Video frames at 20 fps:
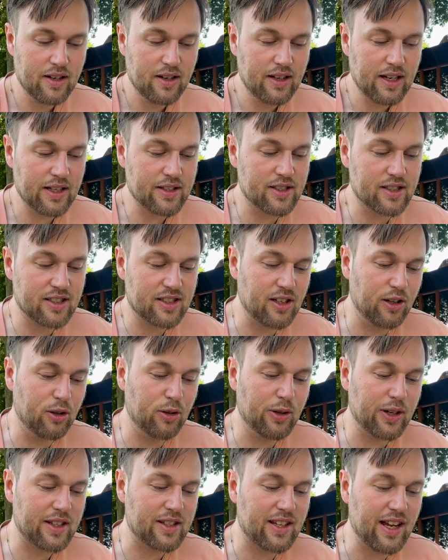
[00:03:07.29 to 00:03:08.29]
And
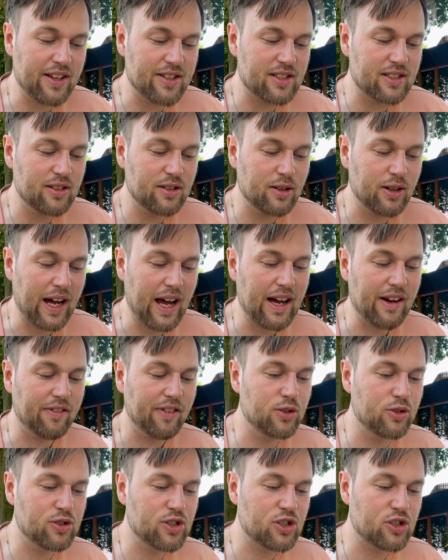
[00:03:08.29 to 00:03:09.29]
so it tends to have a
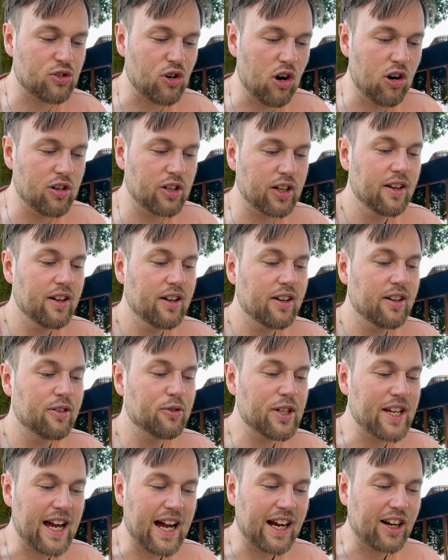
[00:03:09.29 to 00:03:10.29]
strong
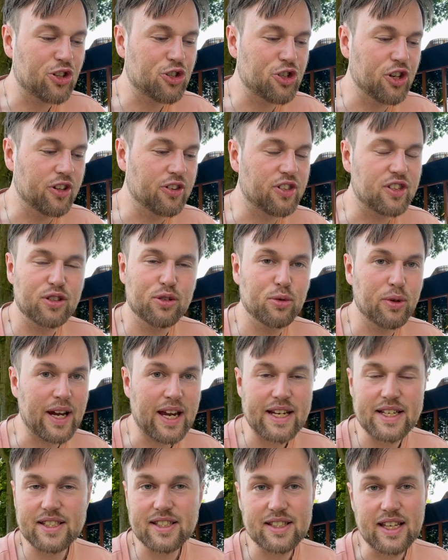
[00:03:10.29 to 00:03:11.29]
reaction to
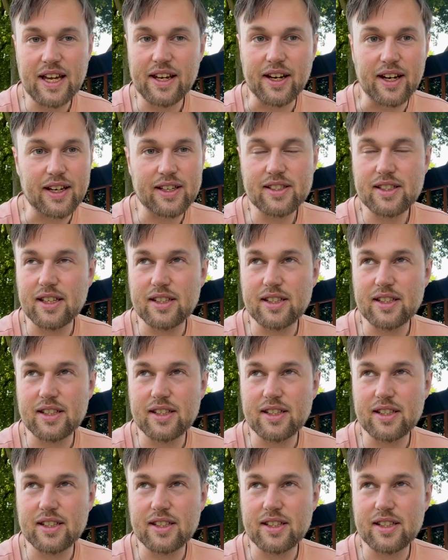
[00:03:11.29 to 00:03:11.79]
aesthetics.